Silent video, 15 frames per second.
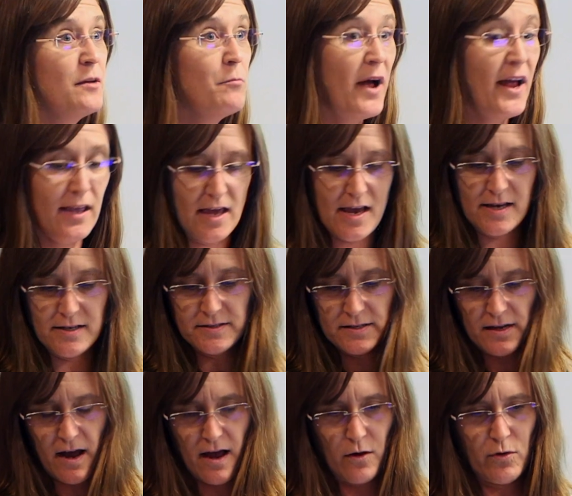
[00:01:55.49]
in my case,
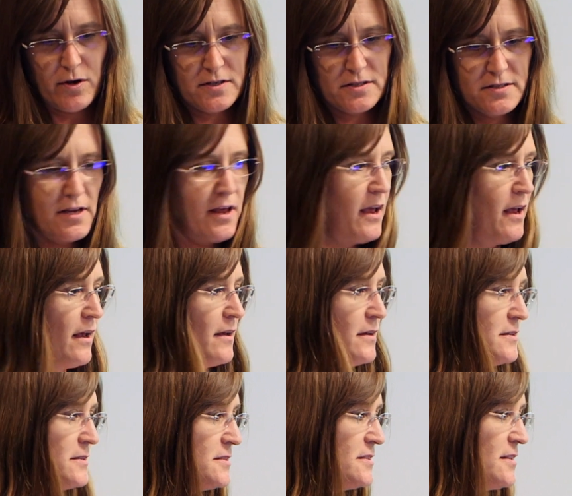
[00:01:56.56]
I was a
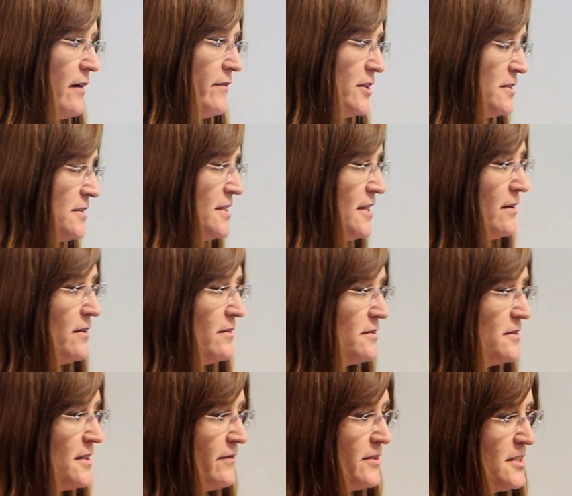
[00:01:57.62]

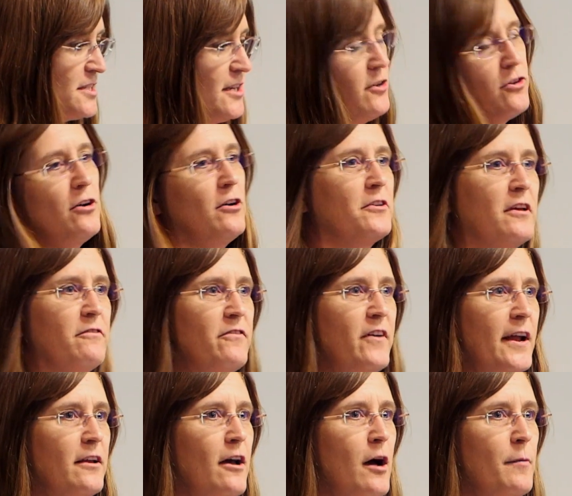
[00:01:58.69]
17-year-old can
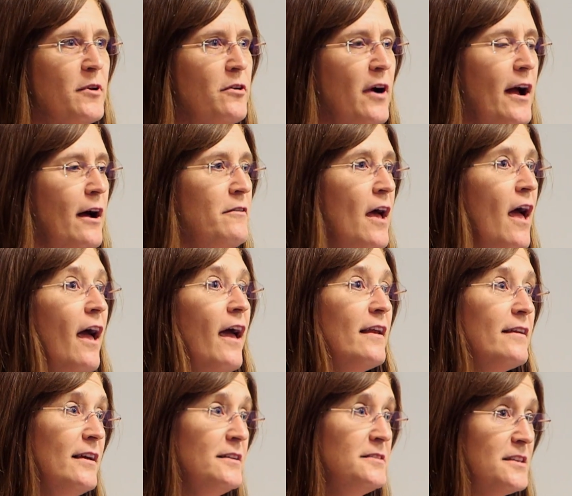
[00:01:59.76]
find common ground,
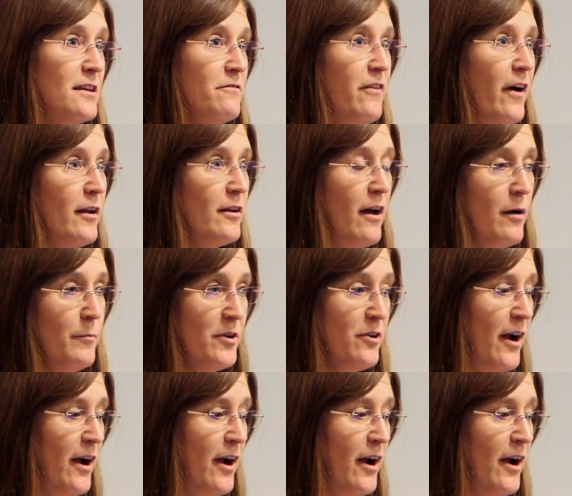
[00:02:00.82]
and kids can find common